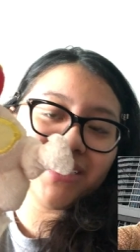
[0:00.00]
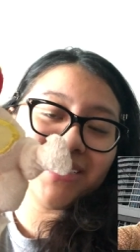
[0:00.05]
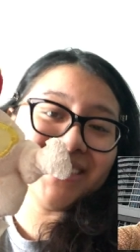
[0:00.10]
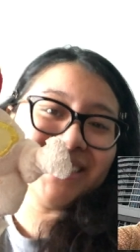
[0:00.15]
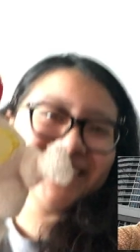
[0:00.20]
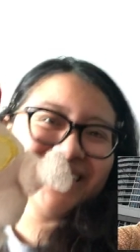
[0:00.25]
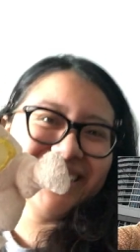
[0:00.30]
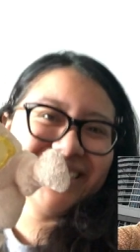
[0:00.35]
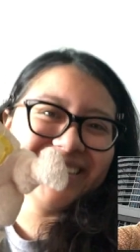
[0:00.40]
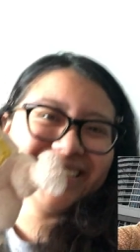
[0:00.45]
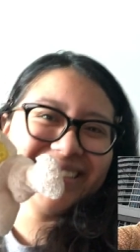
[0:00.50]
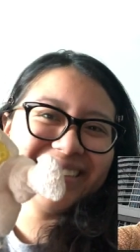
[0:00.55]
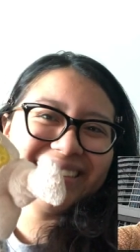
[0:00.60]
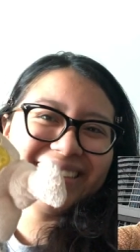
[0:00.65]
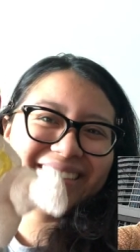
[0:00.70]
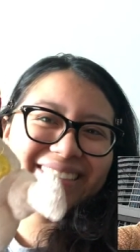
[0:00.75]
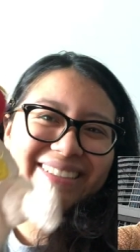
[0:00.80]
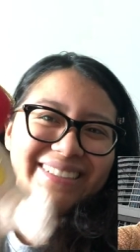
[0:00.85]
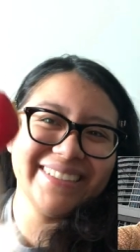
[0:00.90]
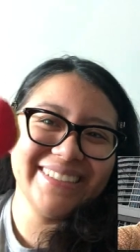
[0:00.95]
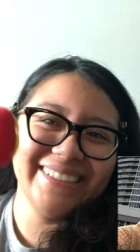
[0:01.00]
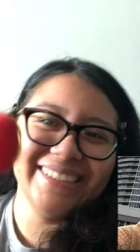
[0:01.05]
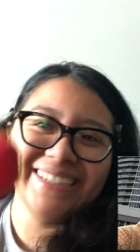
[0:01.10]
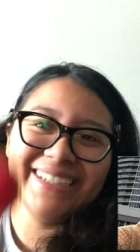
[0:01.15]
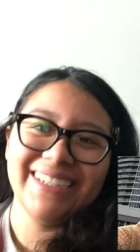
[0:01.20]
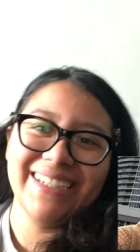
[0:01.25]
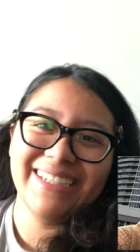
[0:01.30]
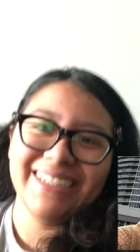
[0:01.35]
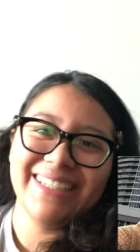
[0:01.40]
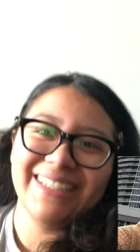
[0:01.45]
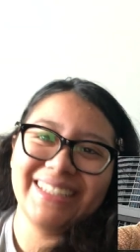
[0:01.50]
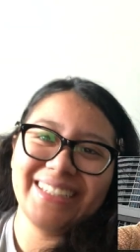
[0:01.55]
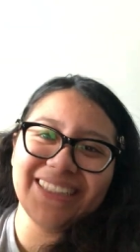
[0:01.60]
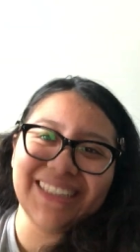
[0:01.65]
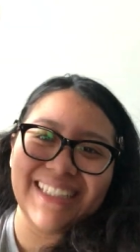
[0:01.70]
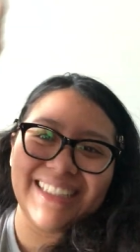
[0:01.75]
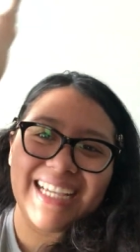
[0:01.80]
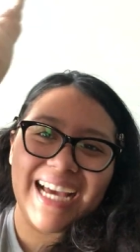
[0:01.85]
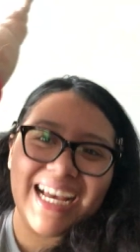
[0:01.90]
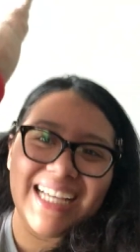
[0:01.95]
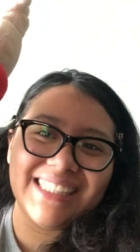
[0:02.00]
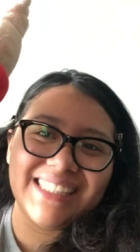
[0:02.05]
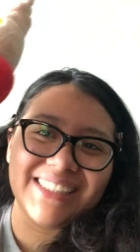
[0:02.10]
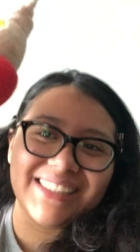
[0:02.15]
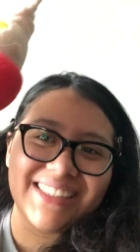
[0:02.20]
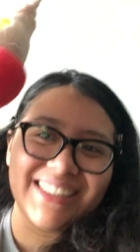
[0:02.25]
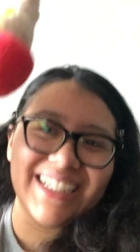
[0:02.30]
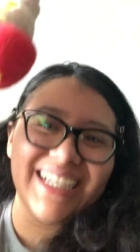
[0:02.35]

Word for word: Look at the tassel.